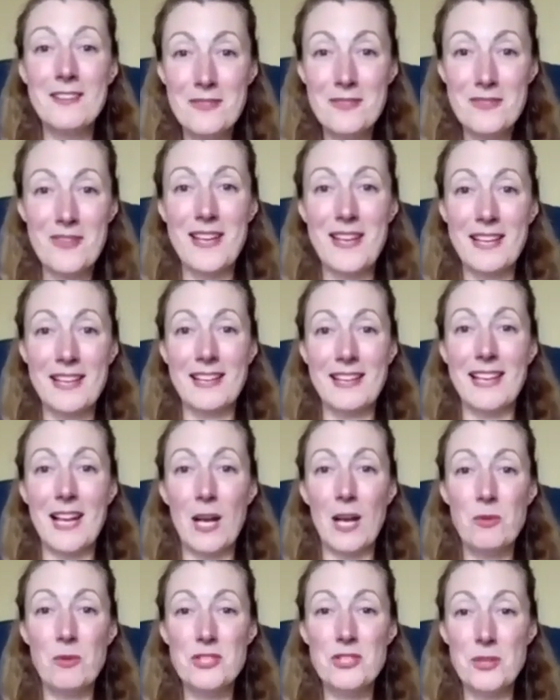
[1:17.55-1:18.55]
thing, and
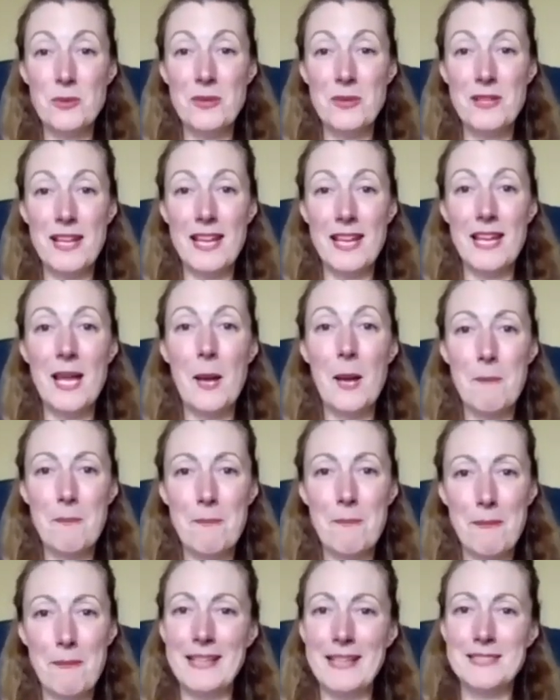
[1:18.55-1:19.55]
we're doing it
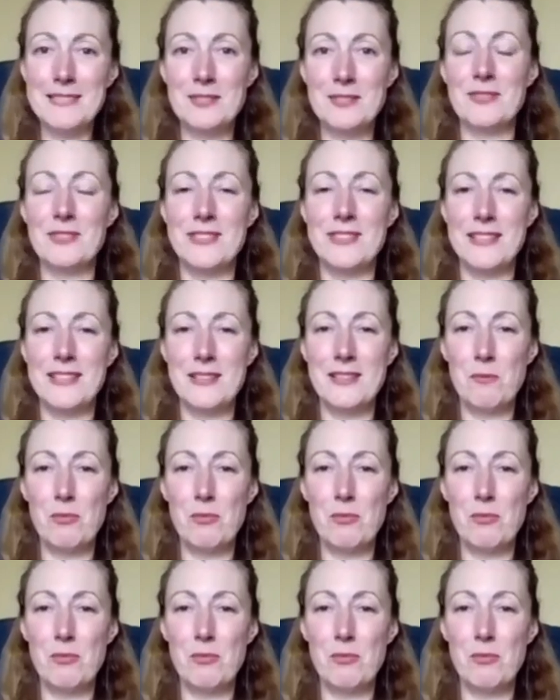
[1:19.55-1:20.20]
mindfully,